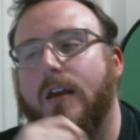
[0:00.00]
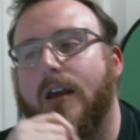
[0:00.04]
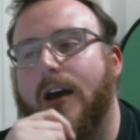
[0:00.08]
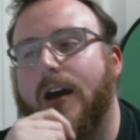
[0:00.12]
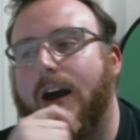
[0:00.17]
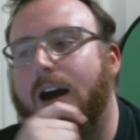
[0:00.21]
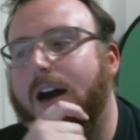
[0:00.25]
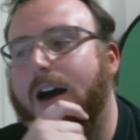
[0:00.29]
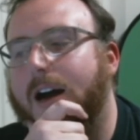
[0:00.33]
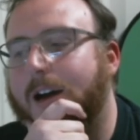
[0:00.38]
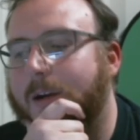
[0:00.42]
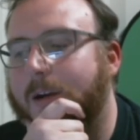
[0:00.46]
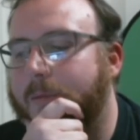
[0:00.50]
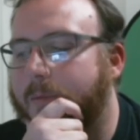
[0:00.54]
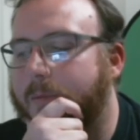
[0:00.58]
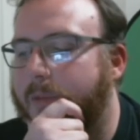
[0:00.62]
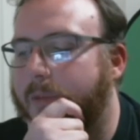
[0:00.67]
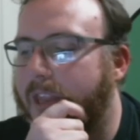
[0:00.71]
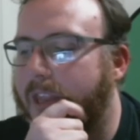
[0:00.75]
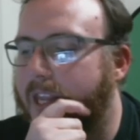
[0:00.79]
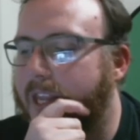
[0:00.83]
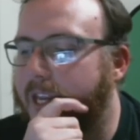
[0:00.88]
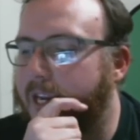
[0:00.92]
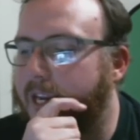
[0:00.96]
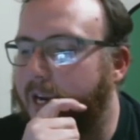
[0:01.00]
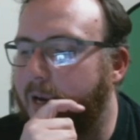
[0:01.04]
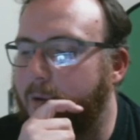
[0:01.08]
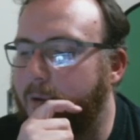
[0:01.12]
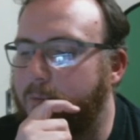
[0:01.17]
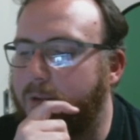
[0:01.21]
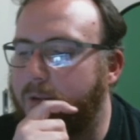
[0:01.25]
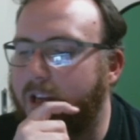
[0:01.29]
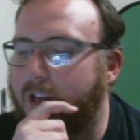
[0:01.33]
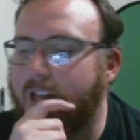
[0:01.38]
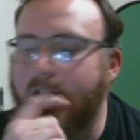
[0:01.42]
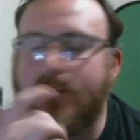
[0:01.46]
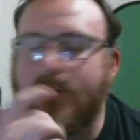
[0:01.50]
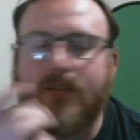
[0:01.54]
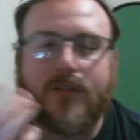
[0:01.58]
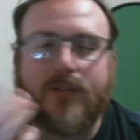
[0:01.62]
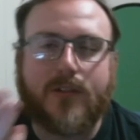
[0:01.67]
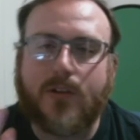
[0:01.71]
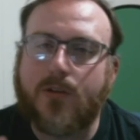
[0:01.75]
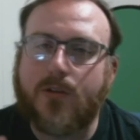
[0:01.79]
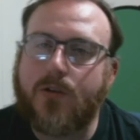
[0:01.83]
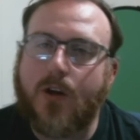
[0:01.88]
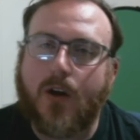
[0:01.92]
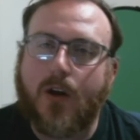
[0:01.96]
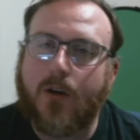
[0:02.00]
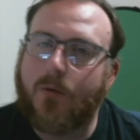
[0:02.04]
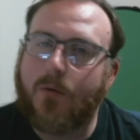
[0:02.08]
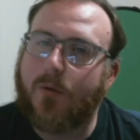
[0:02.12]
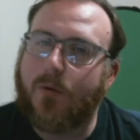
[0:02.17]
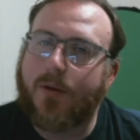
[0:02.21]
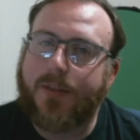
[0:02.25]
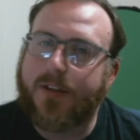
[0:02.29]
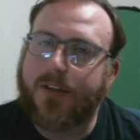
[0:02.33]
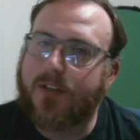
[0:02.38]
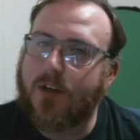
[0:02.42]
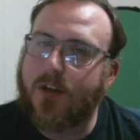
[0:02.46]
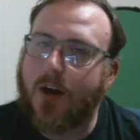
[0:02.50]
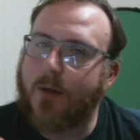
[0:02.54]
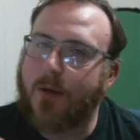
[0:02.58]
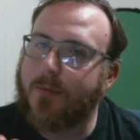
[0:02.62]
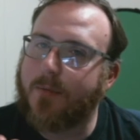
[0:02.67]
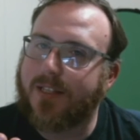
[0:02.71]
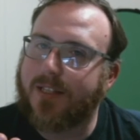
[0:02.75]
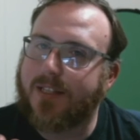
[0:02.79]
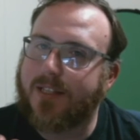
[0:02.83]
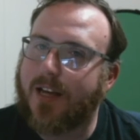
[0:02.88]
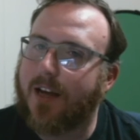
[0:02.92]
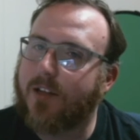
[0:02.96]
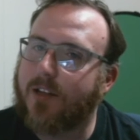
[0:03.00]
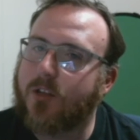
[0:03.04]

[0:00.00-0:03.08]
But you know what the timings are.